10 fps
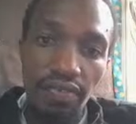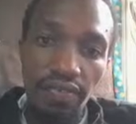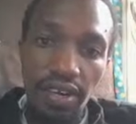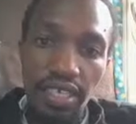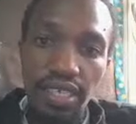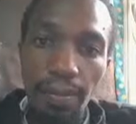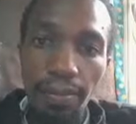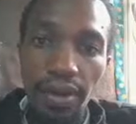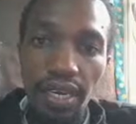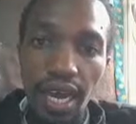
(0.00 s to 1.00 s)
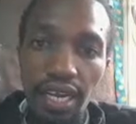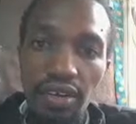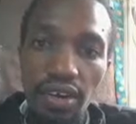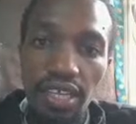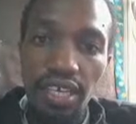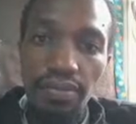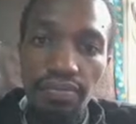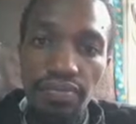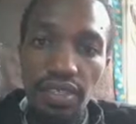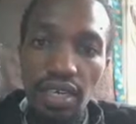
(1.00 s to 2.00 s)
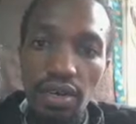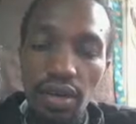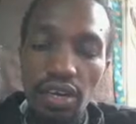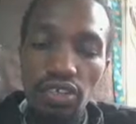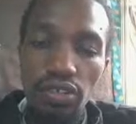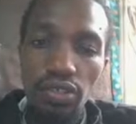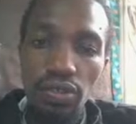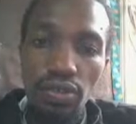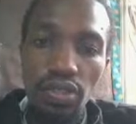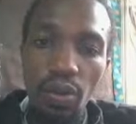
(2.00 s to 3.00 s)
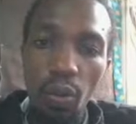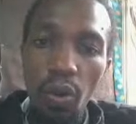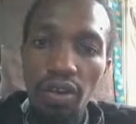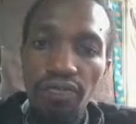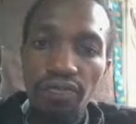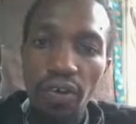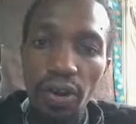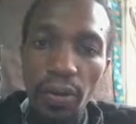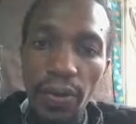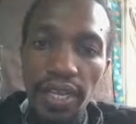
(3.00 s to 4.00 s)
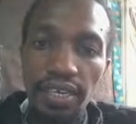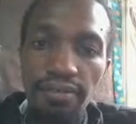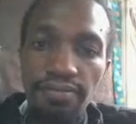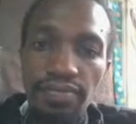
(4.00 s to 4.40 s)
For example, algorithm, we're going to use wall following,